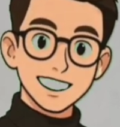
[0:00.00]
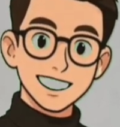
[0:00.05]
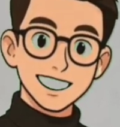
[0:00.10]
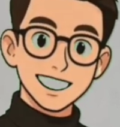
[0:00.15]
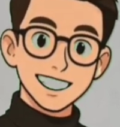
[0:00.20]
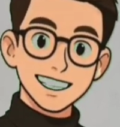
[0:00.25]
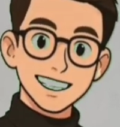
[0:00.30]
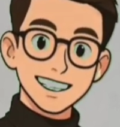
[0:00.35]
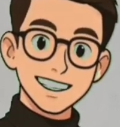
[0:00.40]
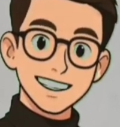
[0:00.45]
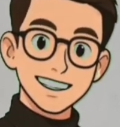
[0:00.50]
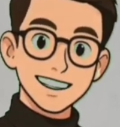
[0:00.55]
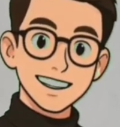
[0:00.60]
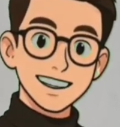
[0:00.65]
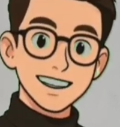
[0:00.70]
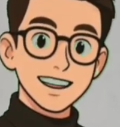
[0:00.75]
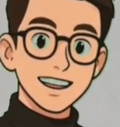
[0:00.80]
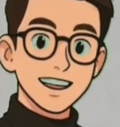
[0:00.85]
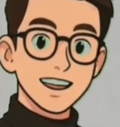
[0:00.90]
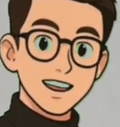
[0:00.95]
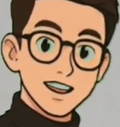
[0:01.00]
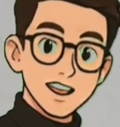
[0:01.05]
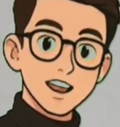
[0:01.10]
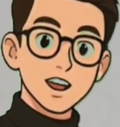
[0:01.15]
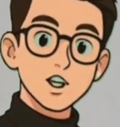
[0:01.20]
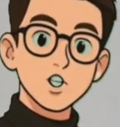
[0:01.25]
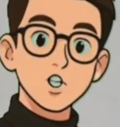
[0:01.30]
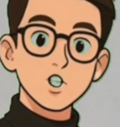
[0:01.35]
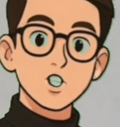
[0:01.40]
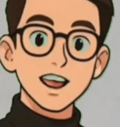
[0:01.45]
As the wave
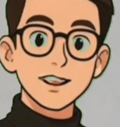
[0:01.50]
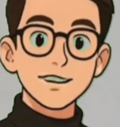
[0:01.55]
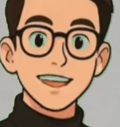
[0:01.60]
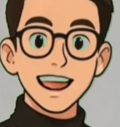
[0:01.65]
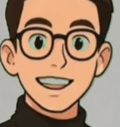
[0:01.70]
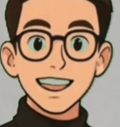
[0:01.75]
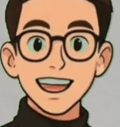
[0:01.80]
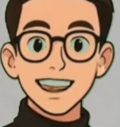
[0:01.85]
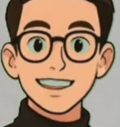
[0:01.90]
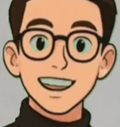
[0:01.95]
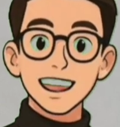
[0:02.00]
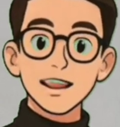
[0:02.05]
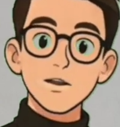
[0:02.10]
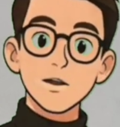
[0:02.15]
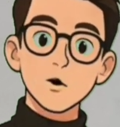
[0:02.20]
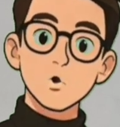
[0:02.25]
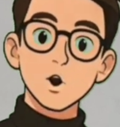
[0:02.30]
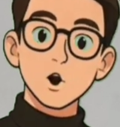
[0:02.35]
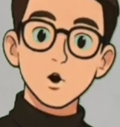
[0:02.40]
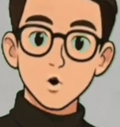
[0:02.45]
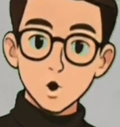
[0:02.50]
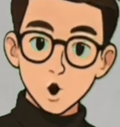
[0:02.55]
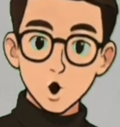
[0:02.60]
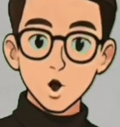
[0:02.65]
travels, the air molecules